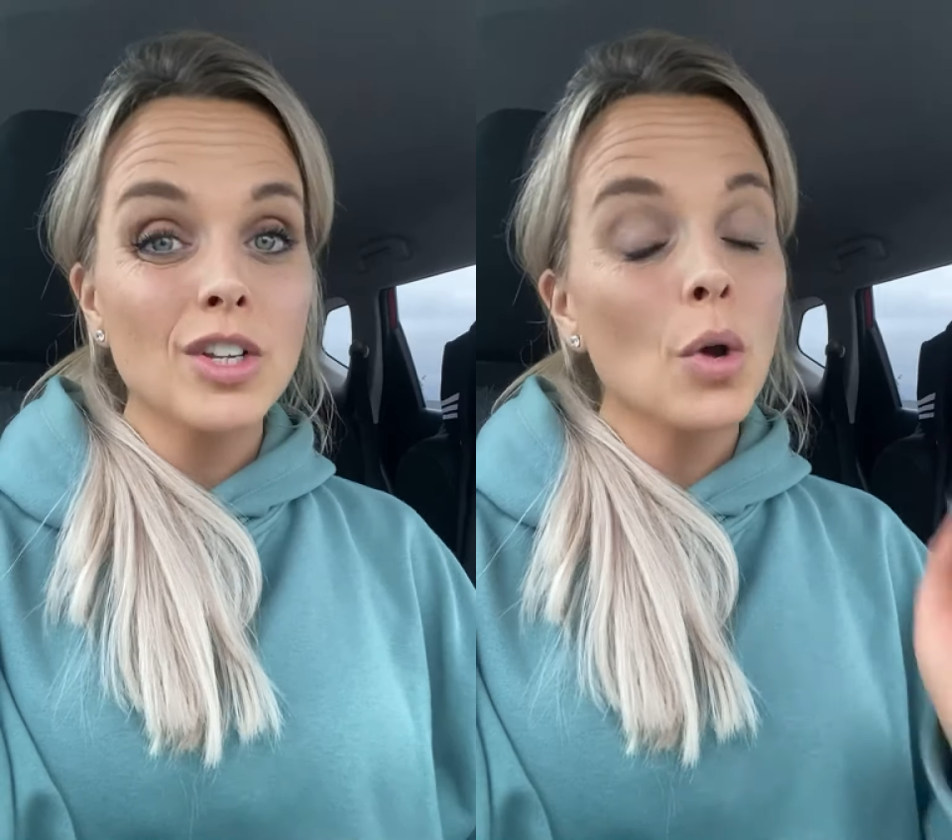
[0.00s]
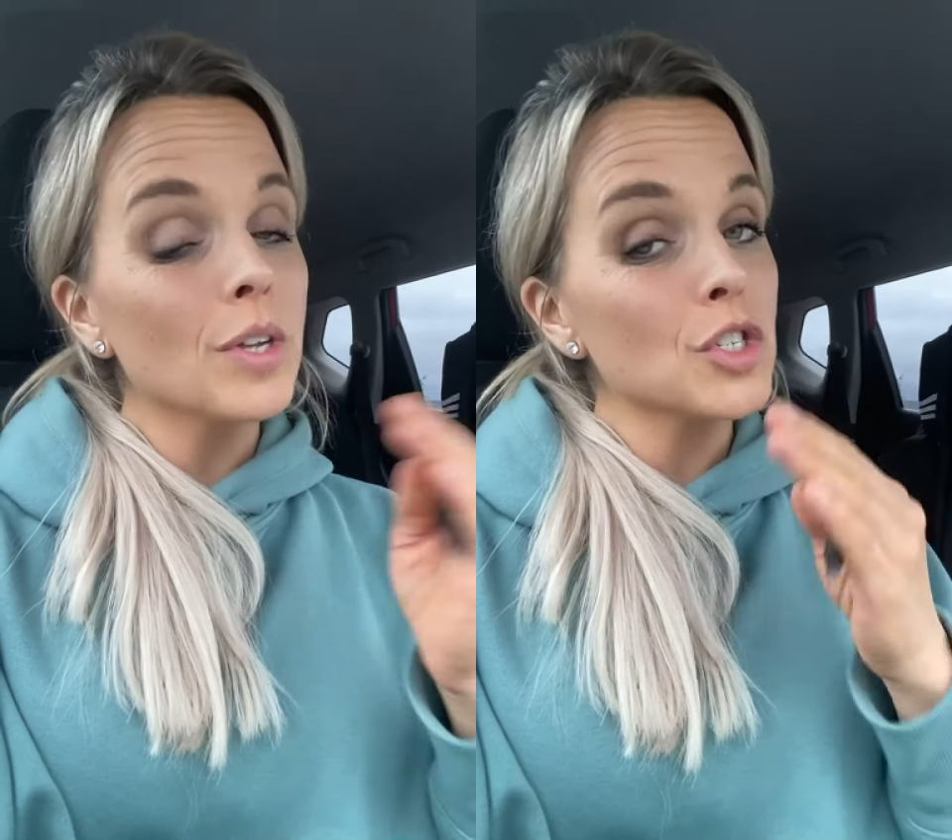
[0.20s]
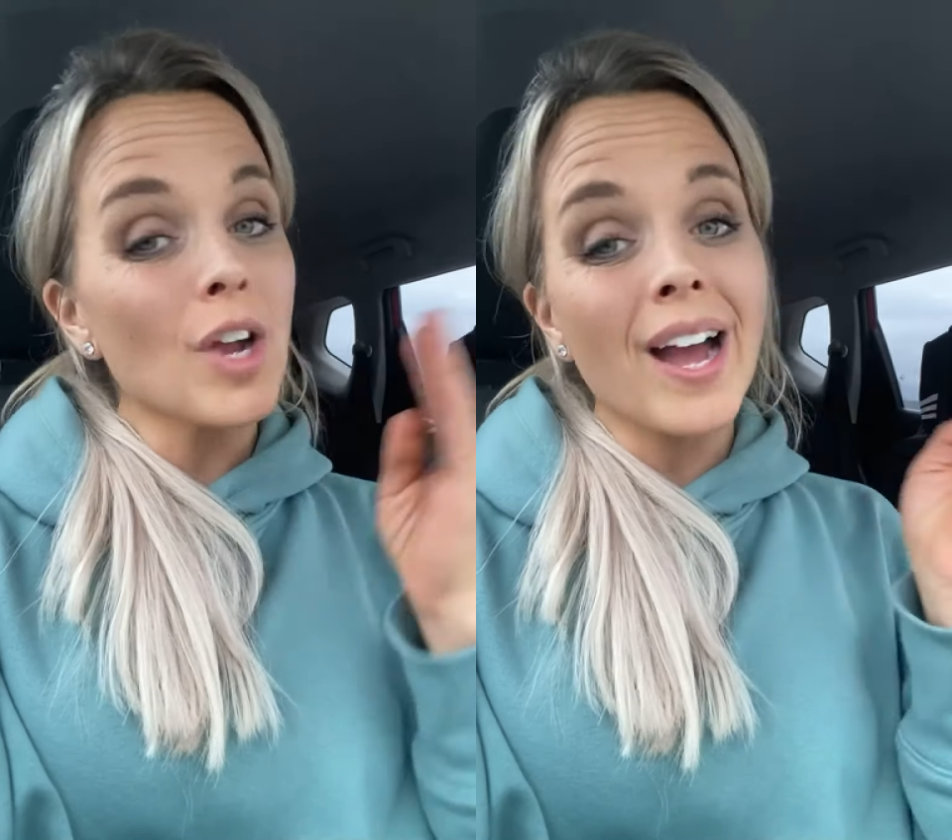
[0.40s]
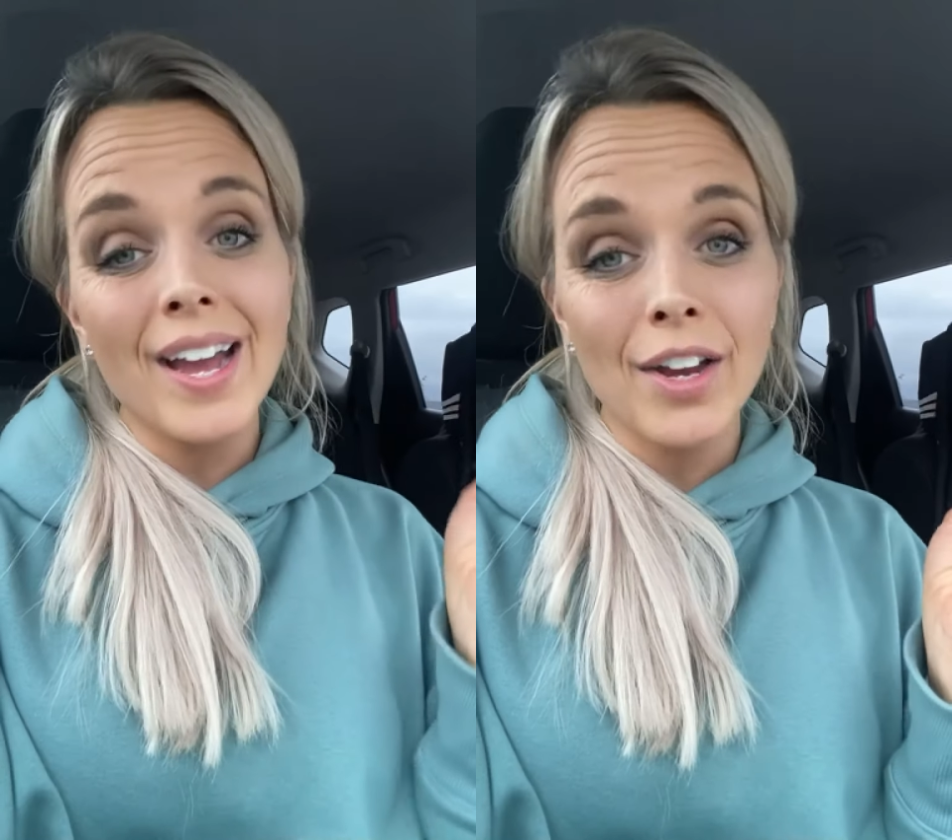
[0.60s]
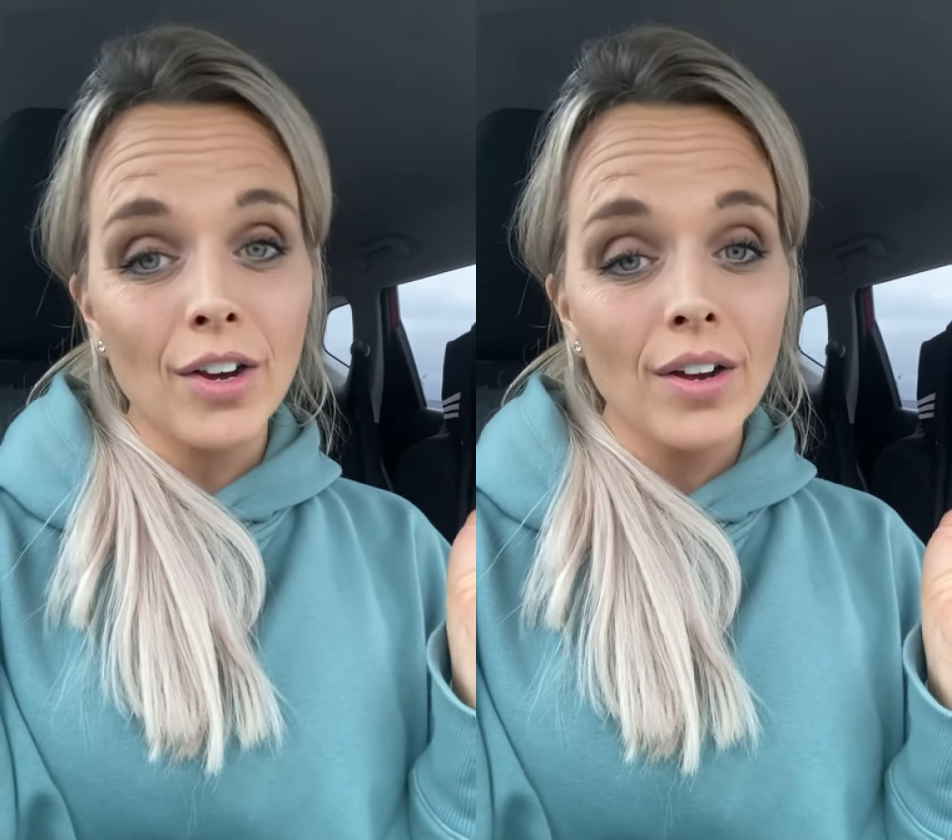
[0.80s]
Go at your
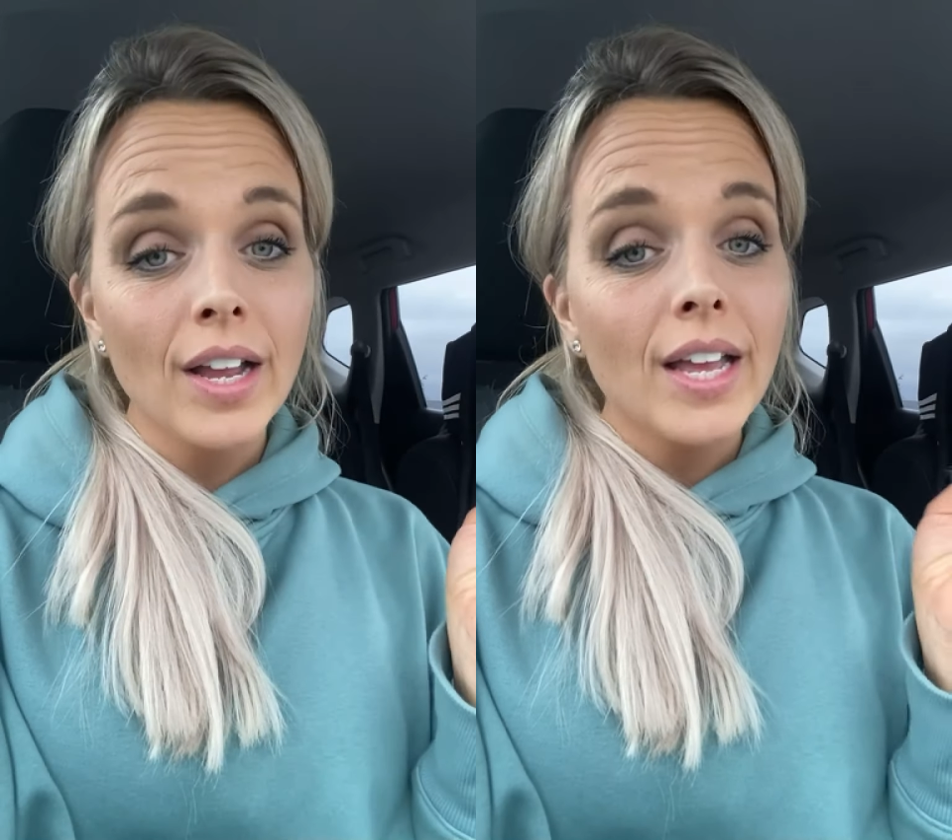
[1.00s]
higher